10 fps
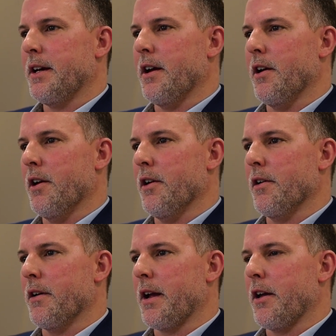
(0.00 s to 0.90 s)

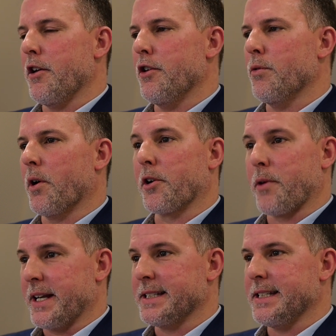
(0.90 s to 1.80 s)
who are
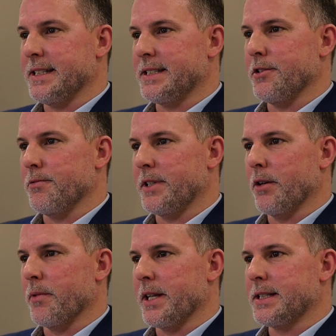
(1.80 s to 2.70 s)
accredited to
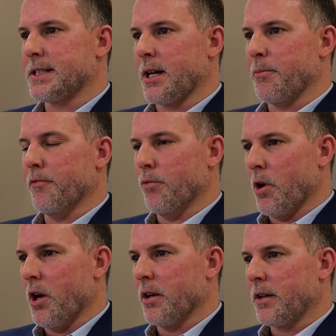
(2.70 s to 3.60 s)
deal with this type of
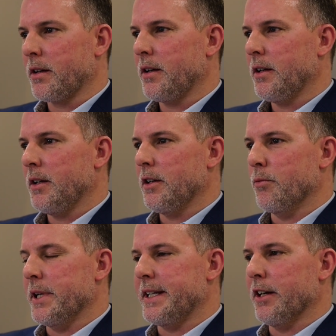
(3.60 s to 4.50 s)
work.
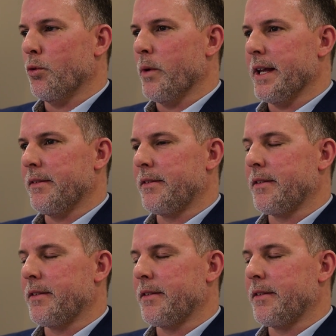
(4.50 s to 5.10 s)
We deal with